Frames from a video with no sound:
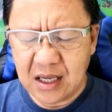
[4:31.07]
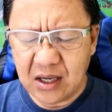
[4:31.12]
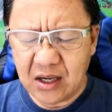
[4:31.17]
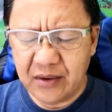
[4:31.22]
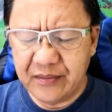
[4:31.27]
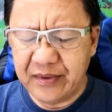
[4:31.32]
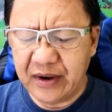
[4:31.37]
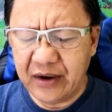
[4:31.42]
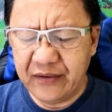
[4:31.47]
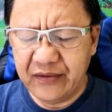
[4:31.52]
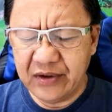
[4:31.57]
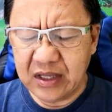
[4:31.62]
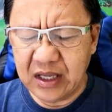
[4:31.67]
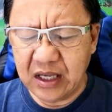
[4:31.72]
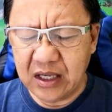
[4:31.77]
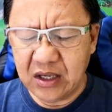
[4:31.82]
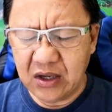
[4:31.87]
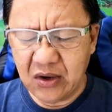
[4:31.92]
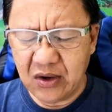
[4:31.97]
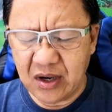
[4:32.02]
of
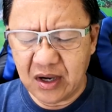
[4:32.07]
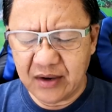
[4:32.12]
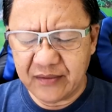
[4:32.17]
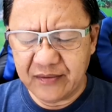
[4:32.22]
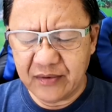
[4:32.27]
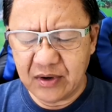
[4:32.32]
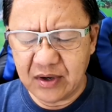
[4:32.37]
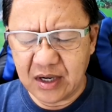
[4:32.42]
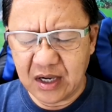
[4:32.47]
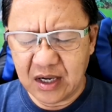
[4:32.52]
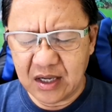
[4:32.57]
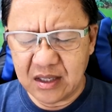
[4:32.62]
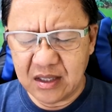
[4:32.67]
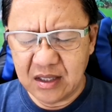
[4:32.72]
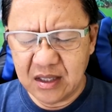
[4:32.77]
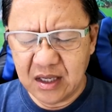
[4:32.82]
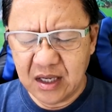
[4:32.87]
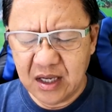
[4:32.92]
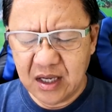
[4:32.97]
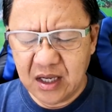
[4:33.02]
everything you have, oh God.
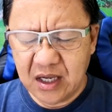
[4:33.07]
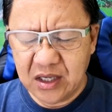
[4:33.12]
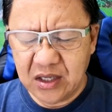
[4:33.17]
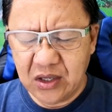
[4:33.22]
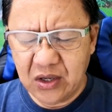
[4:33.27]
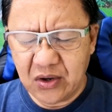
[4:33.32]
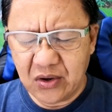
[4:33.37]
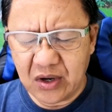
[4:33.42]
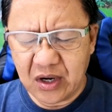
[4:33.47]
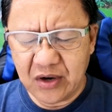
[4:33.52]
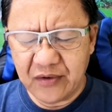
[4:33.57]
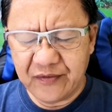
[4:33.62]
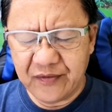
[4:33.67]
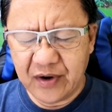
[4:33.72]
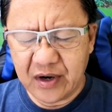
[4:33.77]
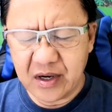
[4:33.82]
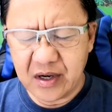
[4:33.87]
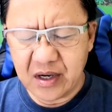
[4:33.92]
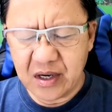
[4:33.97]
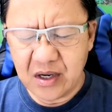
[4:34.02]
You're our
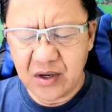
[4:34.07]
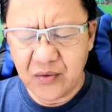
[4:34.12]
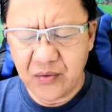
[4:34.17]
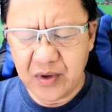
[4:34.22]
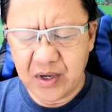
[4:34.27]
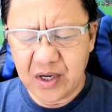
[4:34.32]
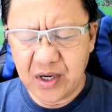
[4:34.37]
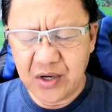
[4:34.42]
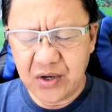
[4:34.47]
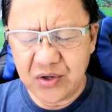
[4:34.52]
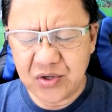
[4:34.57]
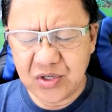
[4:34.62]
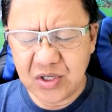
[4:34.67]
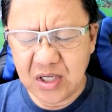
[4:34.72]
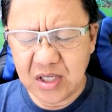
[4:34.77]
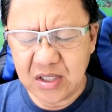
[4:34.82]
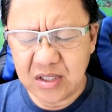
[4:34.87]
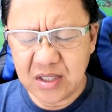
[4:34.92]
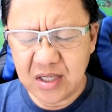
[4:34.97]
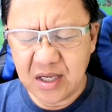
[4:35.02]
father, we are your
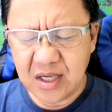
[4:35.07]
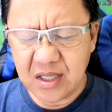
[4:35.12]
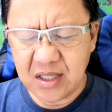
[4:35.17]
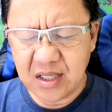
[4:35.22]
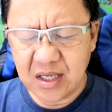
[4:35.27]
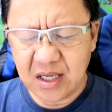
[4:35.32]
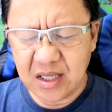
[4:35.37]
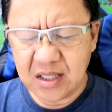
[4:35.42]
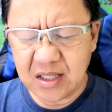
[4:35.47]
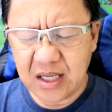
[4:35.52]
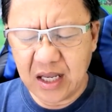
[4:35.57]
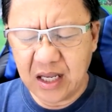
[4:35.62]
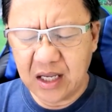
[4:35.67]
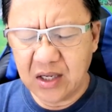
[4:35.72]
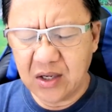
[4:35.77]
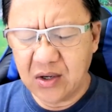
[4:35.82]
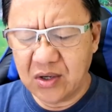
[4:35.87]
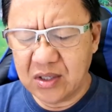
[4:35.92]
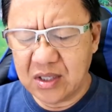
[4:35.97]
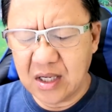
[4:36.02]
children, and
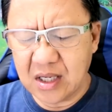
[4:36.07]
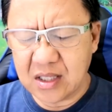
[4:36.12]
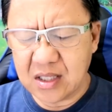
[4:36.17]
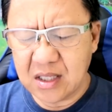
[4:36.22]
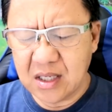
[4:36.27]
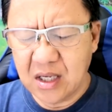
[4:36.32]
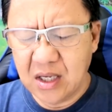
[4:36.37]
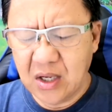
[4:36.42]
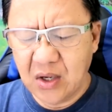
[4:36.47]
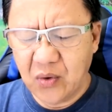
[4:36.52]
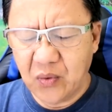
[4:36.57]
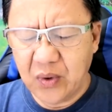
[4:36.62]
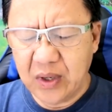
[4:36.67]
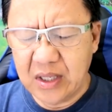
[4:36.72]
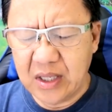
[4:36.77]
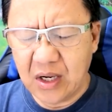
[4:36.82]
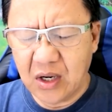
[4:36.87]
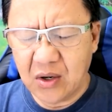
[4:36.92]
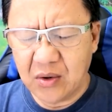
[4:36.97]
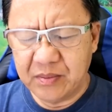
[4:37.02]
thank you that we
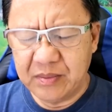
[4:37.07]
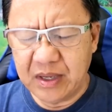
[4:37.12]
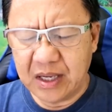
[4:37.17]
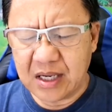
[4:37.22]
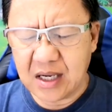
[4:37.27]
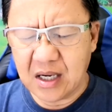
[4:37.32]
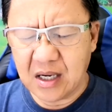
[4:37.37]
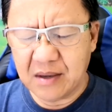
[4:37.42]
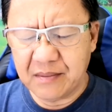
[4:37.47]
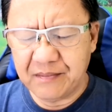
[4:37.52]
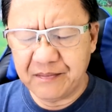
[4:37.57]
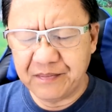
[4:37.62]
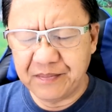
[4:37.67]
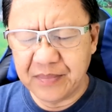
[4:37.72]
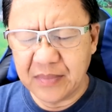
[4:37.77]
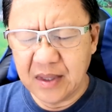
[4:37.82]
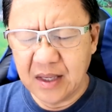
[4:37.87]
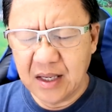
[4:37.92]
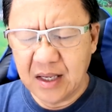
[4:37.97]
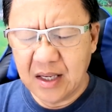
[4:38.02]
now become
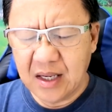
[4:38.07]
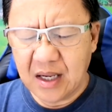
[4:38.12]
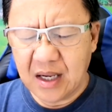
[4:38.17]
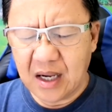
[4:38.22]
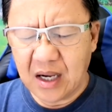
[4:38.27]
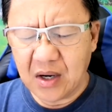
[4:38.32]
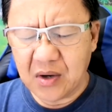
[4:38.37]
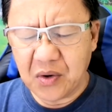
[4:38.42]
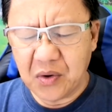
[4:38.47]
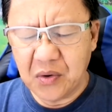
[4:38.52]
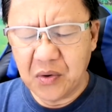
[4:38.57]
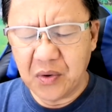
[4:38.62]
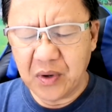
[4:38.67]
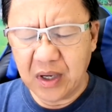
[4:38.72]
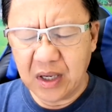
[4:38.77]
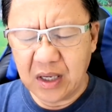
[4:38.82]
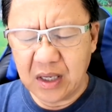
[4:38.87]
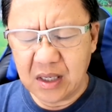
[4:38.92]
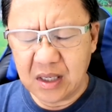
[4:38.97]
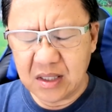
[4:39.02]
a
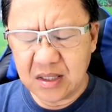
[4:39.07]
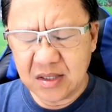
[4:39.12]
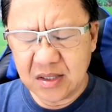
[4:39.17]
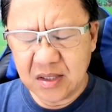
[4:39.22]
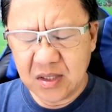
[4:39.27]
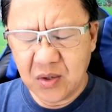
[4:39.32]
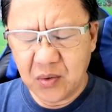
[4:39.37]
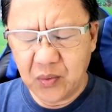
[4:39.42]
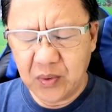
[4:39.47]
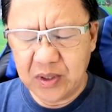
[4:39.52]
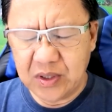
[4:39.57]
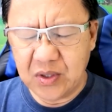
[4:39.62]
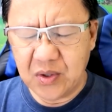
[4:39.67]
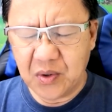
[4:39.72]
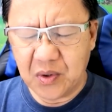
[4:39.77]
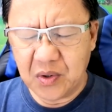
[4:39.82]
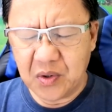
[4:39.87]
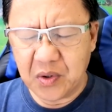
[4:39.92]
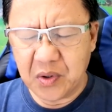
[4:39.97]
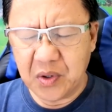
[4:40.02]
co-heirs with
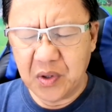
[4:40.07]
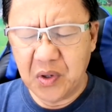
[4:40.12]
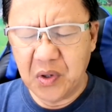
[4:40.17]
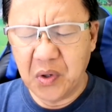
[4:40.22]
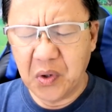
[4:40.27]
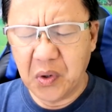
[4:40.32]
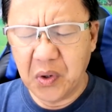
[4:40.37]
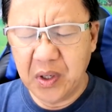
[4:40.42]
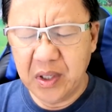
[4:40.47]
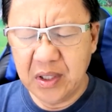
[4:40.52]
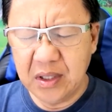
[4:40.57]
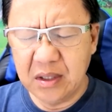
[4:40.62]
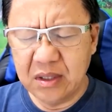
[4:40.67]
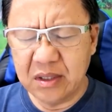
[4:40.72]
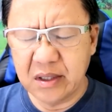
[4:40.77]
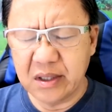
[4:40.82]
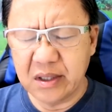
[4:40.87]
you, oh Lord. Lord,